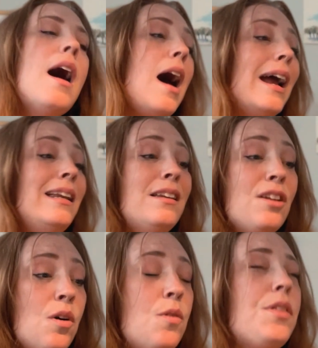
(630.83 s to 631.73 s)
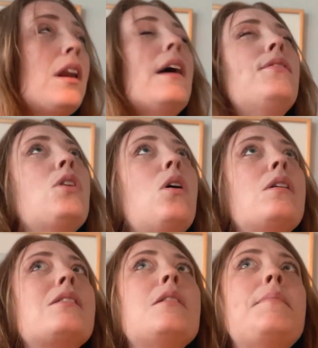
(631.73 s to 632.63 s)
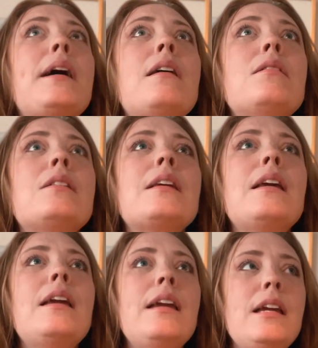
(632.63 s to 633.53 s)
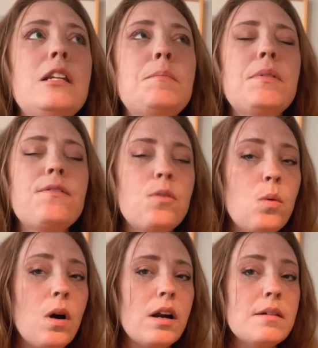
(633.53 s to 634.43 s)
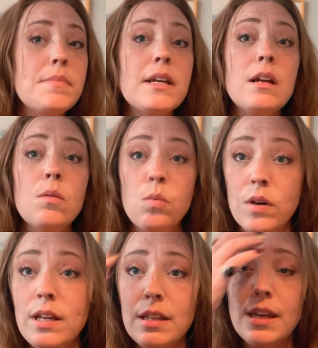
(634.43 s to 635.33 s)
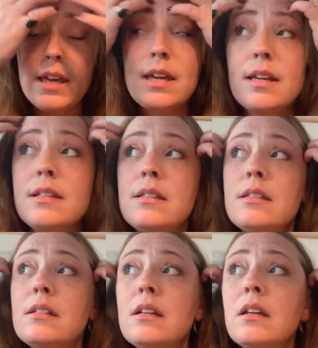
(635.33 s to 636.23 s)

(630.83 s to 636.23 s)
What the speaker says: I know that I've talked about heat before, but it really is